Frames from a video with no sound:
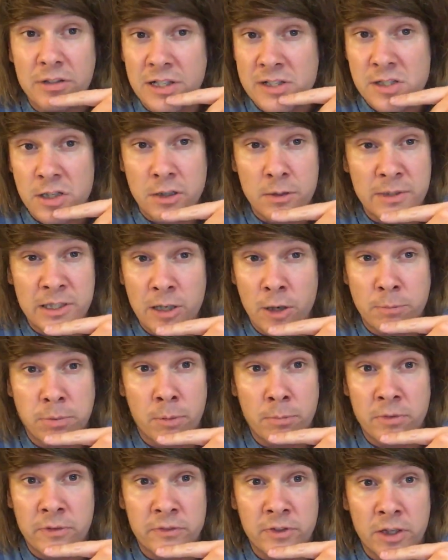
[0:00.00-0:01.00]
there's going to be no
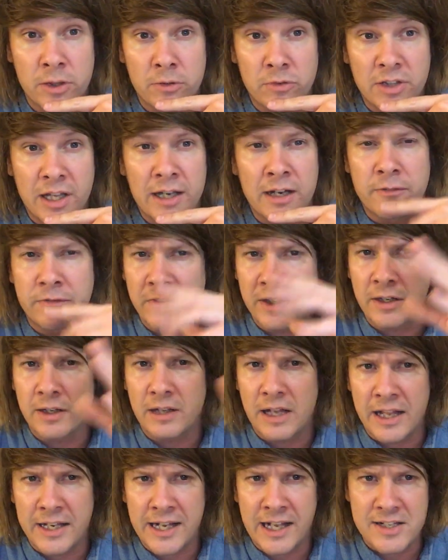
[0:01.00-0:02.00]
problem with views. And I think
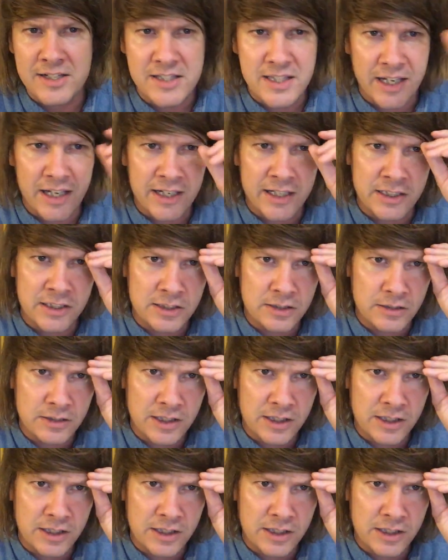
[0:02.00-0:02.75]
at that stage